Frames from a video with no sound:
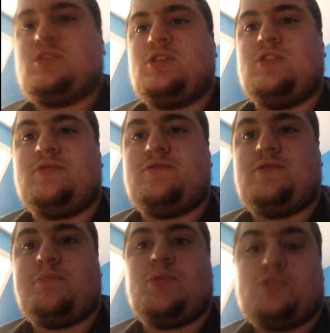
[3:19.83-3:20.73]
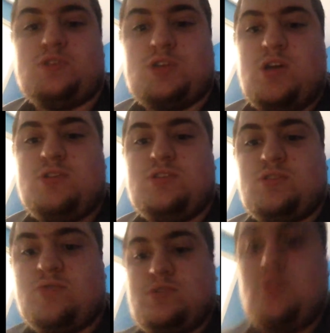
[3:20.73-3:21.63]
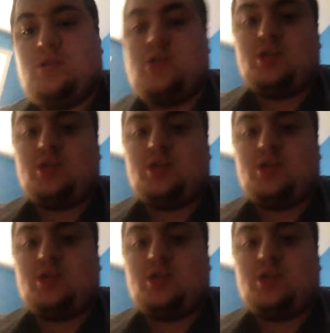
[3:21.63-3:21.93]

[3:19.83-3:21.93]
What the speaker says: of opponent's cards is always good.